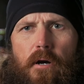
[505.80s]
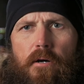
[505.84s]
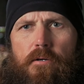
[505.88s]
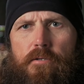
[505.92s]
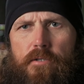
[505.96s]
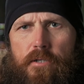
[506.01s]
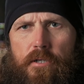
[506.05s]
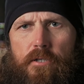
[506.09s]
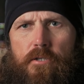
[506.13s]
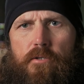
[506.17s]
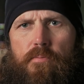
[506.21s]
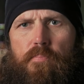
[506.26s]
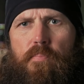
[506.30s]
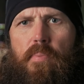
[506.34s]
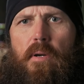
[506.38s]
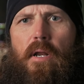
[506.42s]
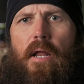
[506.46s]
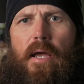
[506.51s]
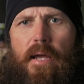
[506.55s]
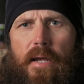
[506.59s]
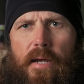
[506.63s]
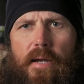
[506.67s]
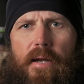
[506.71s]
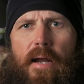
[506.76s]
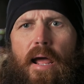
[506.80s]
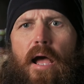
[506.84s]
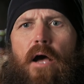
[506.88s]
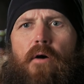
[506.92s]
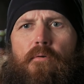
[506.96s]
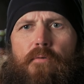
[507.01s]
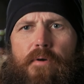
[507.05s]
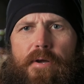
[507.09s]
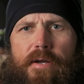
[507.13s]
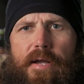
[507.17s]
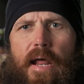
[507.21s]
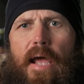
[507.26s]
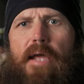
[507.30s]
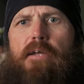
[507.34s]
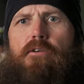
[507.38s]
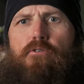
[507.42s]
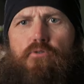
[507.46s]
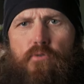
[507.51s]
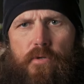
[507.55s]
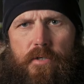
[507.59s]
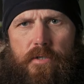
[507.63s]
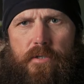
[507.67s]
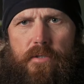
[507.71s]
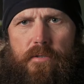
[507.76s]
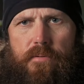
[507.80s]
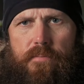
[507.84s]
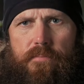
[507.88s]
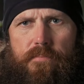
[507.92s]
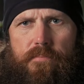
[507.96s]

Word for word: are just plain out dangerous.